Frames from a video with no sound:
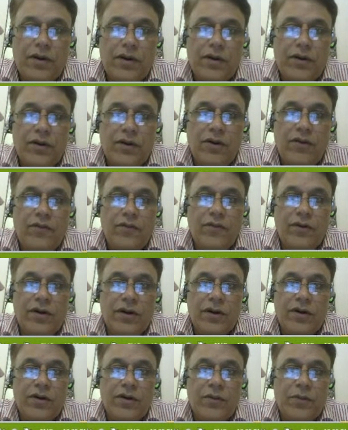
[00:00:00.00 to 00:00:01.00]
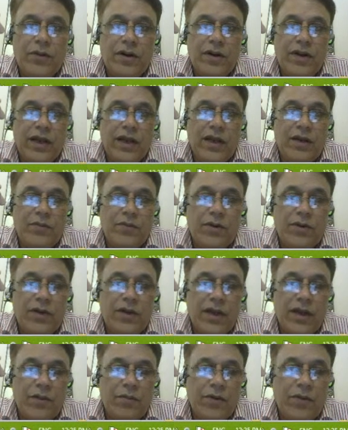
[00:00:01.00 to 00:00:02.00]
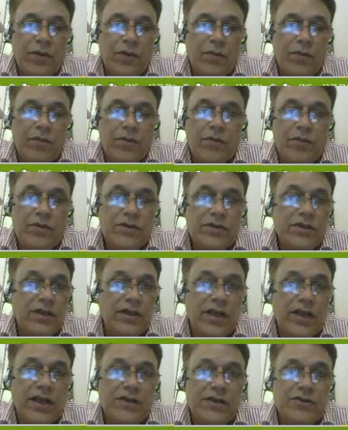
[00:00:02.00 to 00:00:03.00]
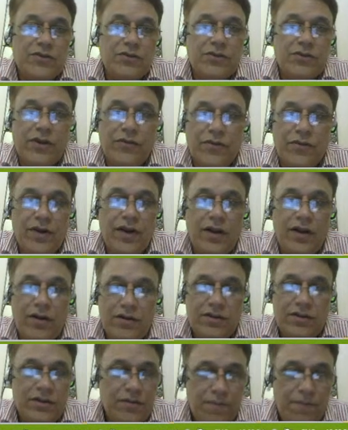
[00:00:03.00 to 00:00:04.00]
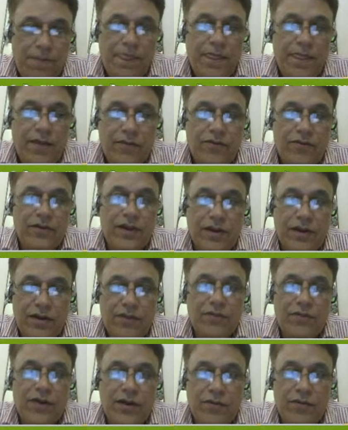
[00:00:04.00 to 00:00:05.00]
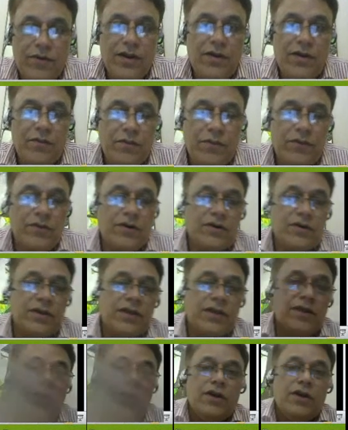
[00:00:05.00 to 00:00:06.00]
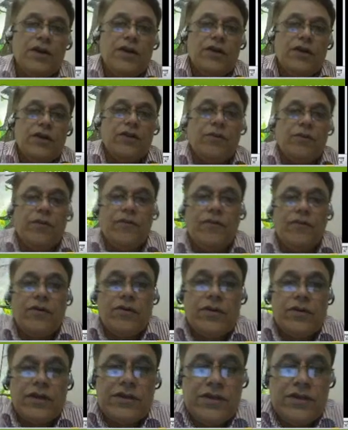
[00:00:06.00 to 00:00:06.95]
homework or taken proper permission, he has to suffer a lot. So that is very, very important thing. So before the